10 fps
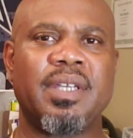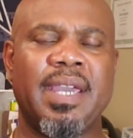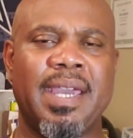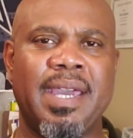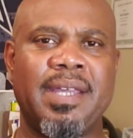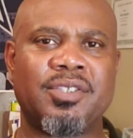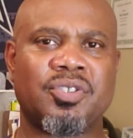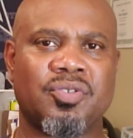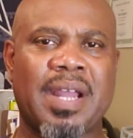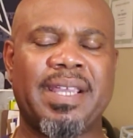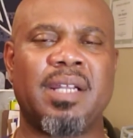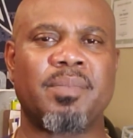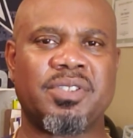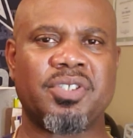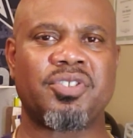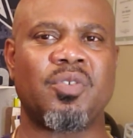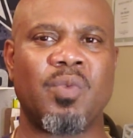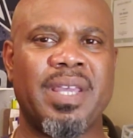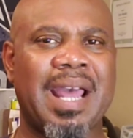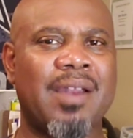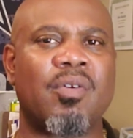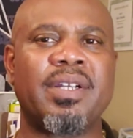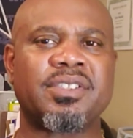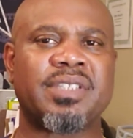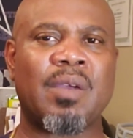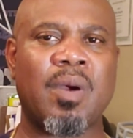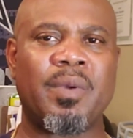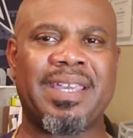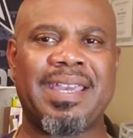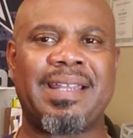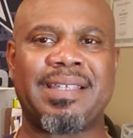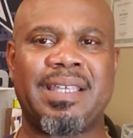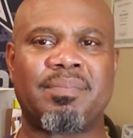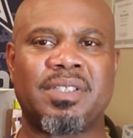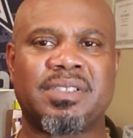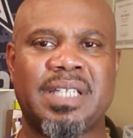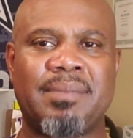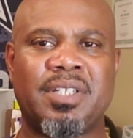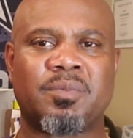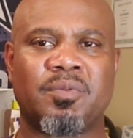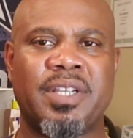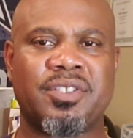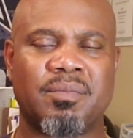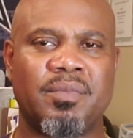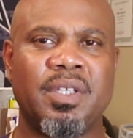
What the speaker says: and to try to get in position to win. I don't understand why we can't keep this same desperation